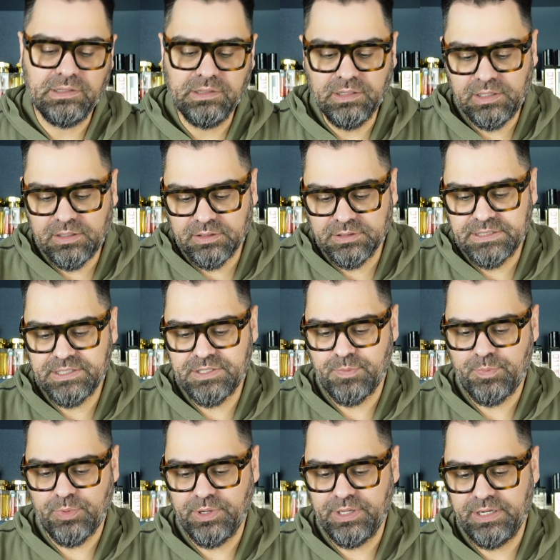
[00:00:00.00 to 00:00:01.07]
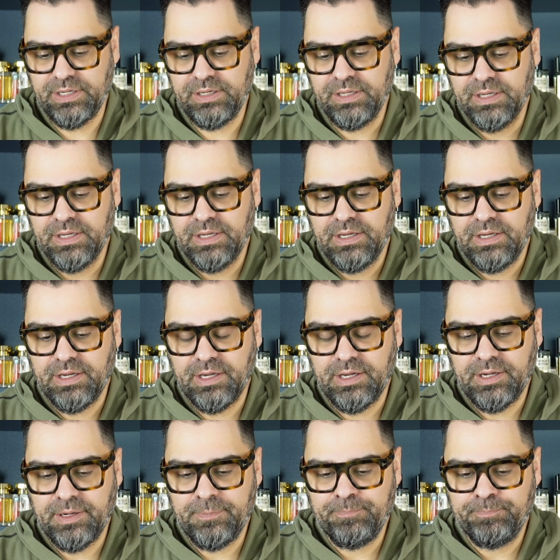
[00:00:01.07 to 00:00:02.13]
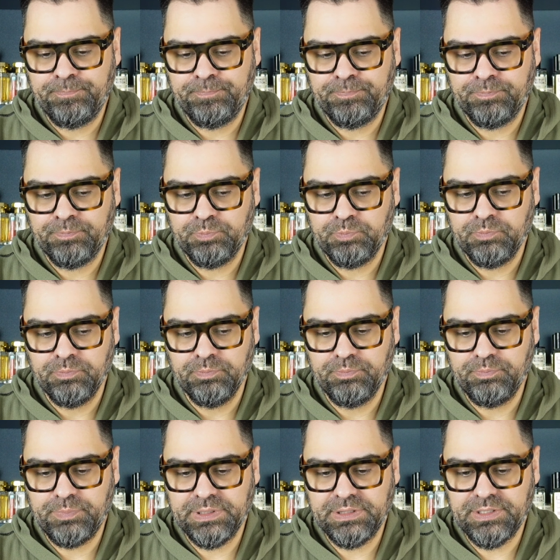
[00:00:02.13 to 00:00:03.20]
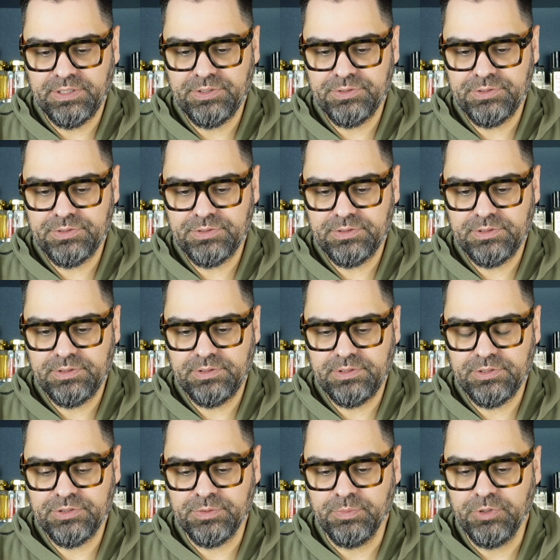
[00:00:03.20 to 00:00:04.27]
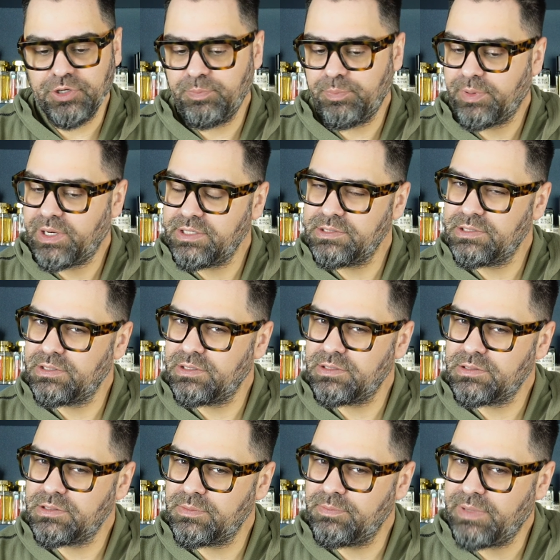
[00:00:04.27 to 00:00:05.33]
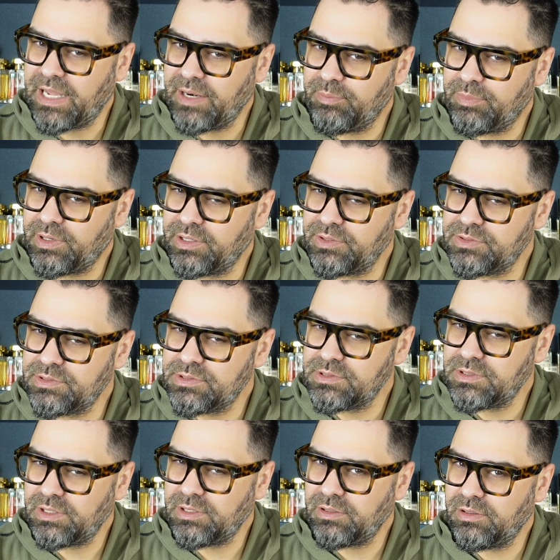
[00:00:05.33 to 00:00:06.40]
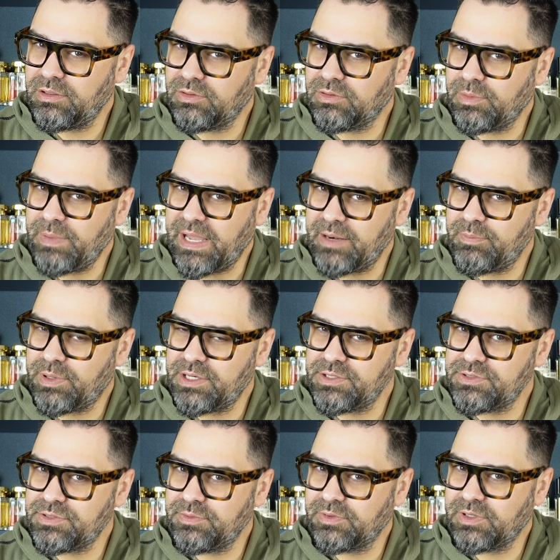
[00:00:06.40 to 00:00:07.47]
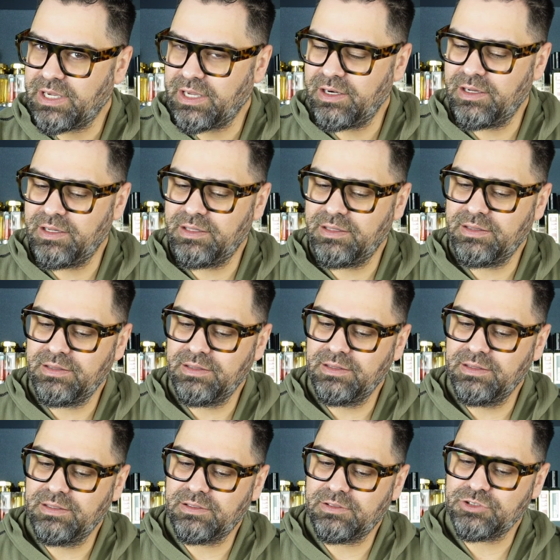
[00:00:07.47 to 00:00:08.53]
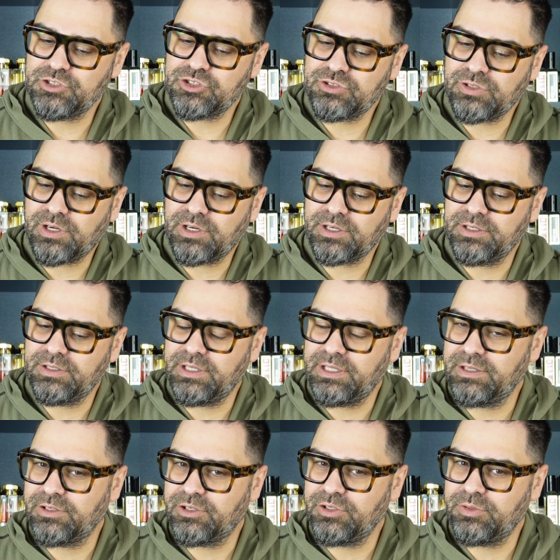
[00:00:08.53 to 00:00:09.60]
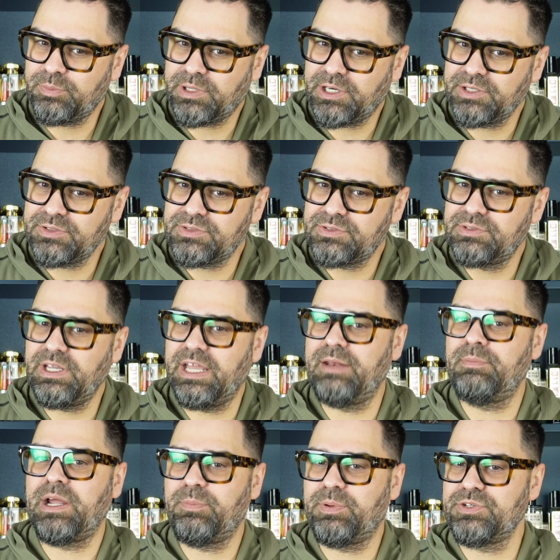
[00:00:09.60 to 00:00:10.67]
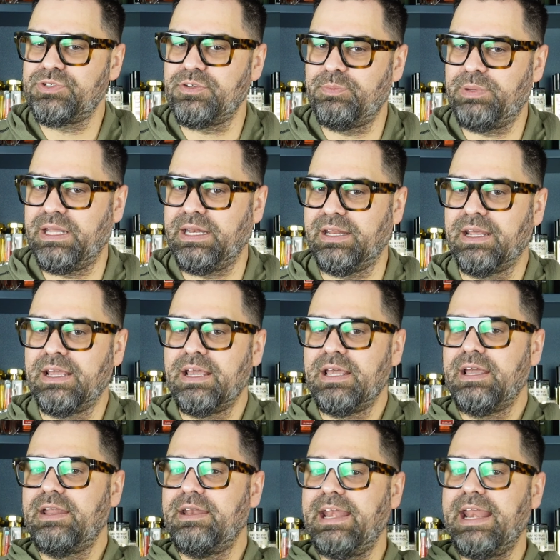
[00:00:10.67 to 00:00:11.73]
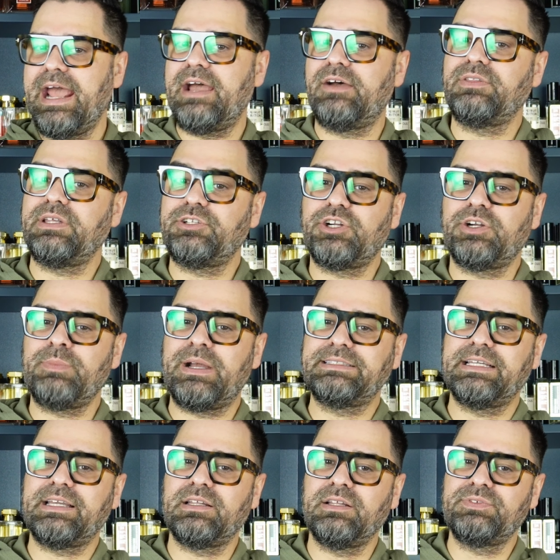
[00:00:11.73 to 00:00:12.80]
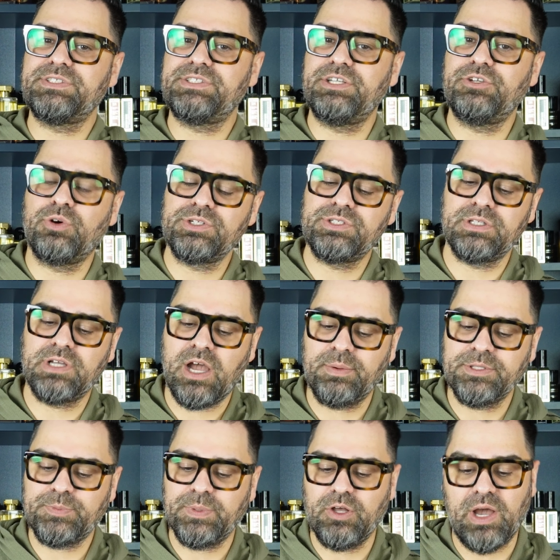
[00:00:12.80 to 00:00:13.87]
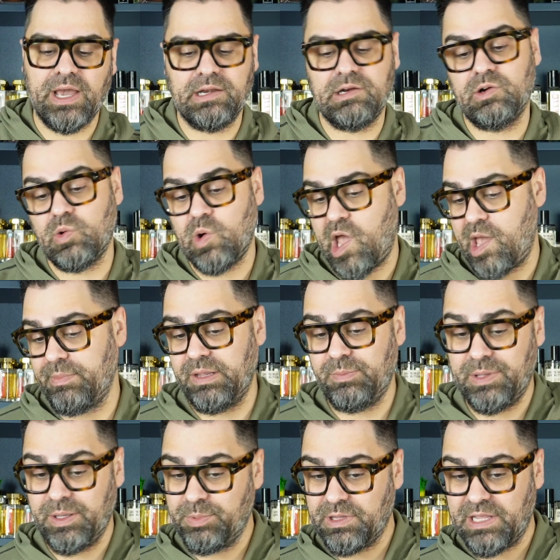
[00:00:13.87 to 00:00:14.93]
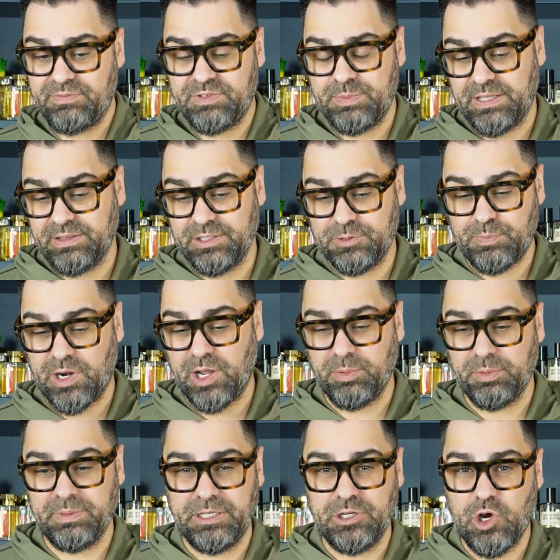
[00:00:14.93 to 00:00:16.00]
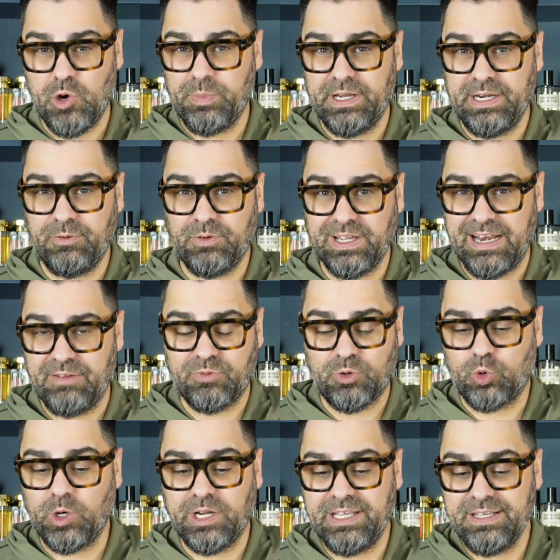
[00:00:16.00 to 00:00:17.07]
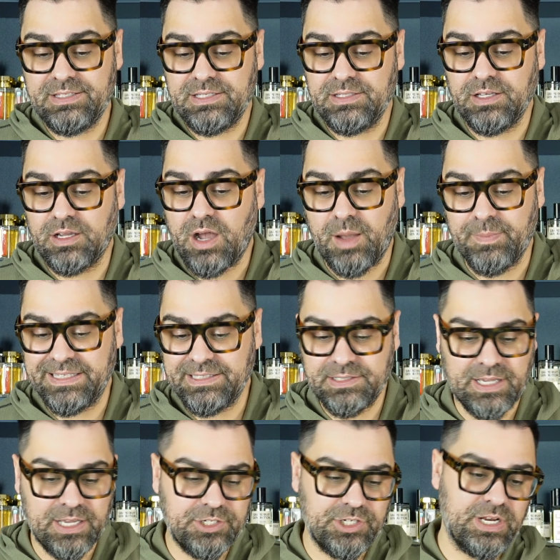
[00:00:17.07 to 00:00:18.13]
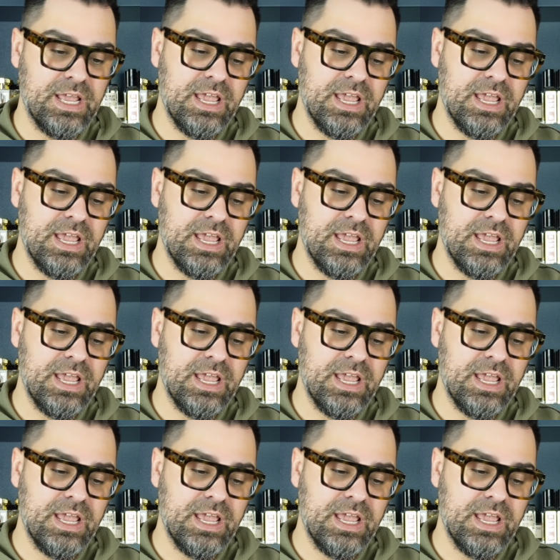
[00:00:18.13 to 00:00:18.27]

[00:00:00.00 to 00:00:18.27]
Little disappointed, um, but there's there's some good parts and there's some bad parts. I don't know, the bad parts are kind of a little stronger than the good parts, in my personal opinion. Now that you heard my take, I'd love to see yours in the comments below. I don't know how many people have smelled this, probably nobody. We're going to have crickets in the comments section.